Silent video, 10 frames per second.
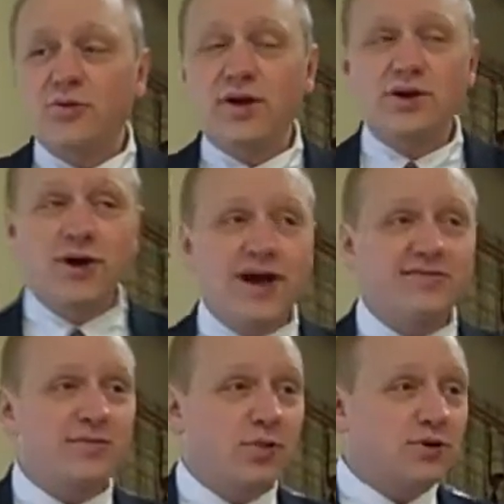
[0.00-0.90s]
When you
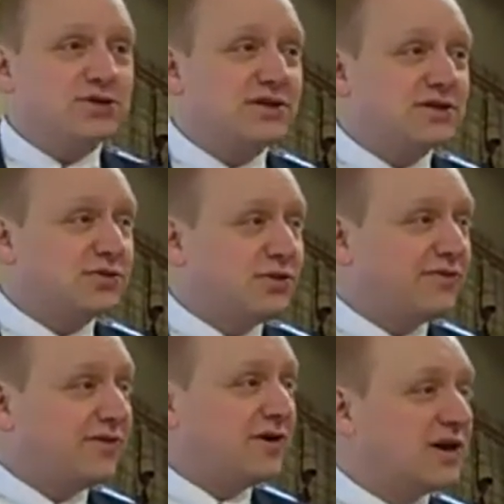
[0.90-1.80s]
have the motion to
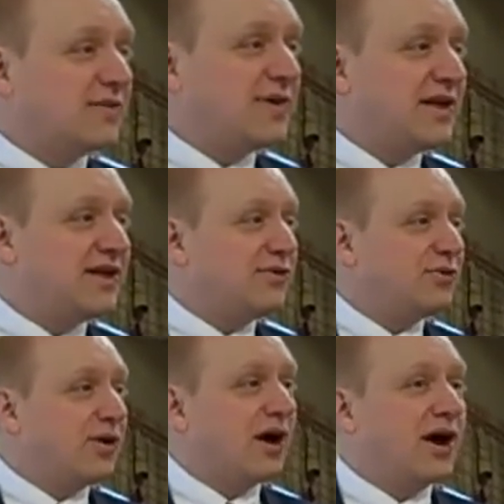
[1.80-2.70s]
refer to committee,
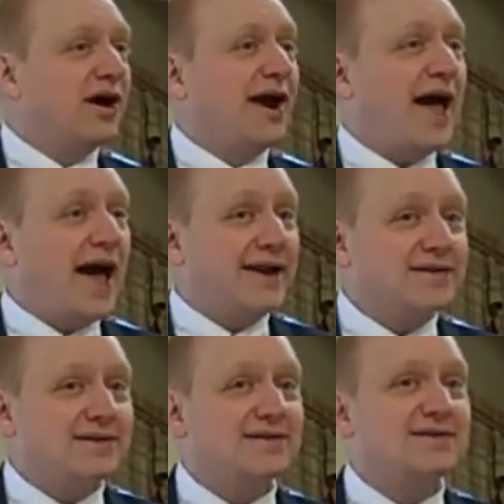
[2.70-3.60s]
you are
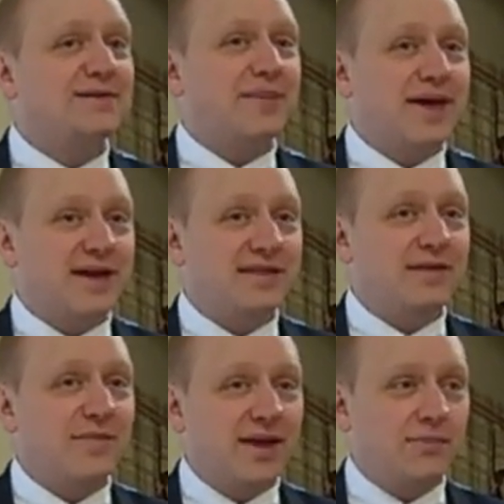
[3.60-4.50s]
not debating
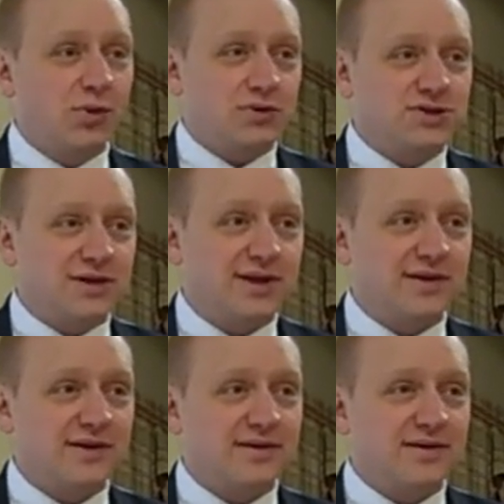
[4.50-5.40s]
the main motion
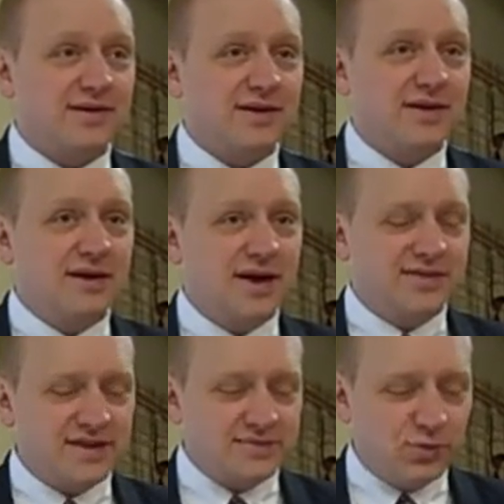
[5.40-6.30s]

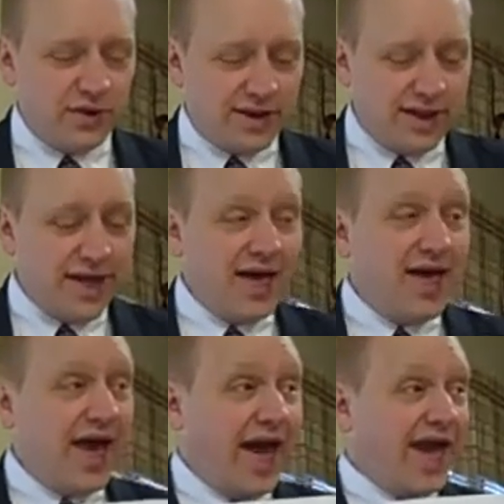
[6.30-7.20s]
at this point.
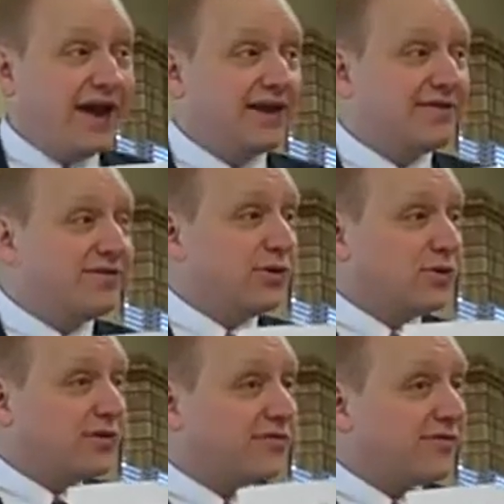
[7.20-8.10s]
And if you
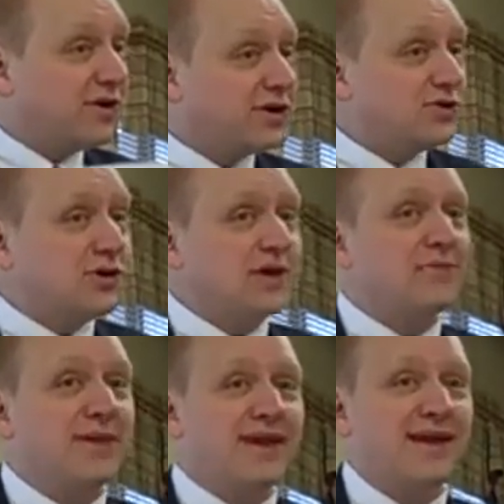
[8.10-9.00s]
refer to a
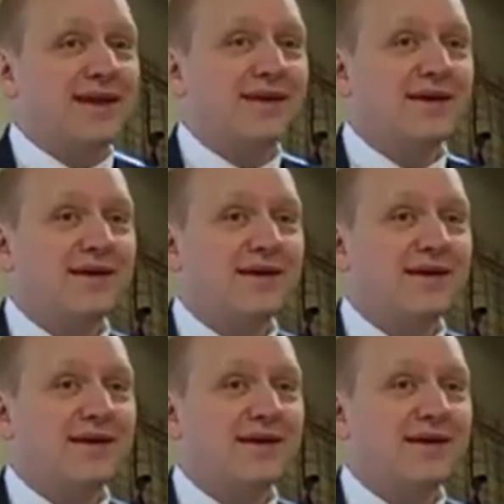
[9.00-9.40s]
committee